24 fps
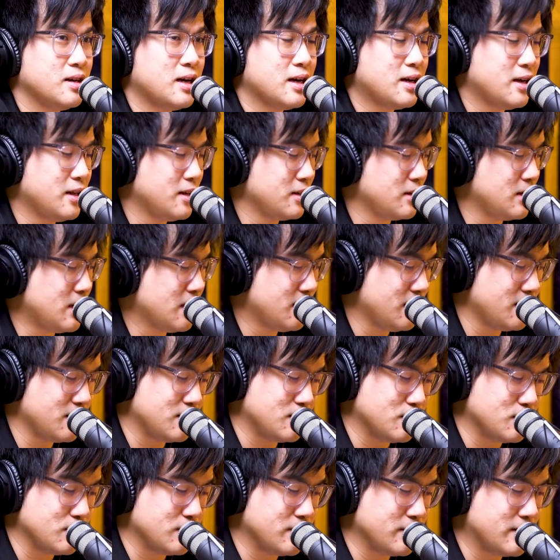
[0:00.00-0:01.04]
I gotta
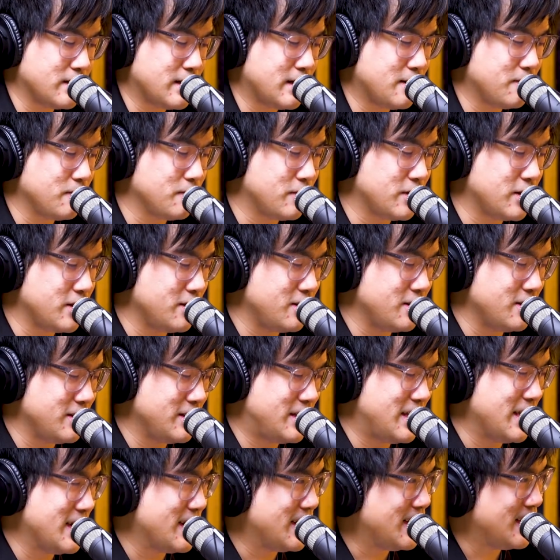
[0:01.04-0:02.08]
Google that. But
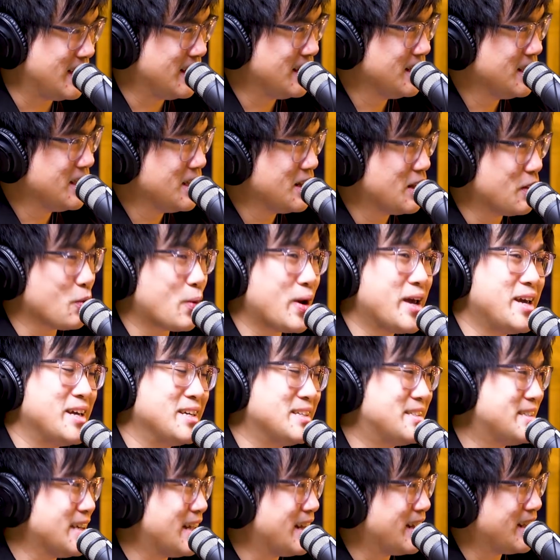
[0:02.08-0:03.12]
the way
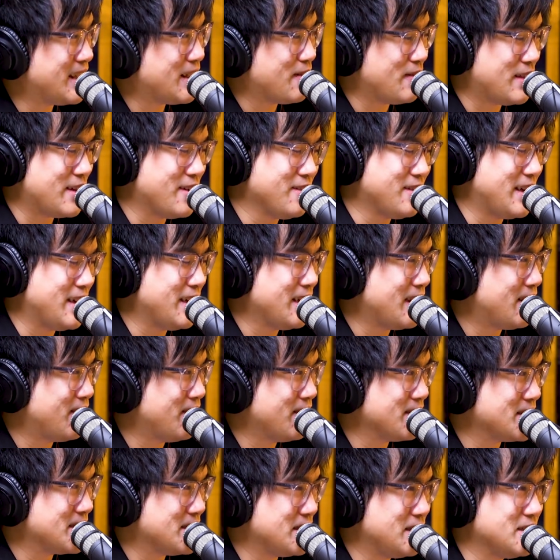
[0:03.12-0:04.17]
he's selling it, I'm like, okay, I
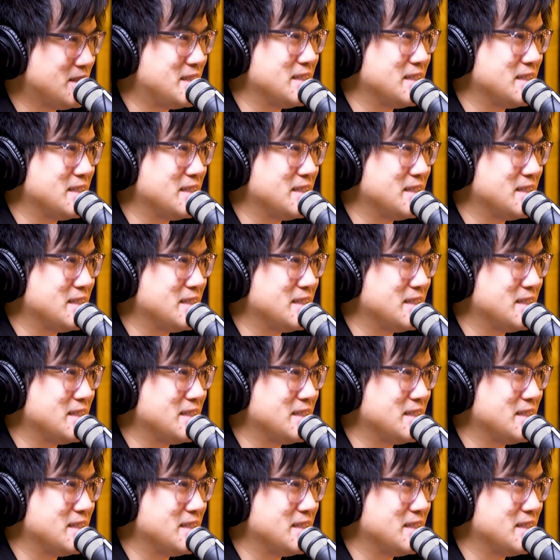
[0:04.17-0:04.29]
want to see.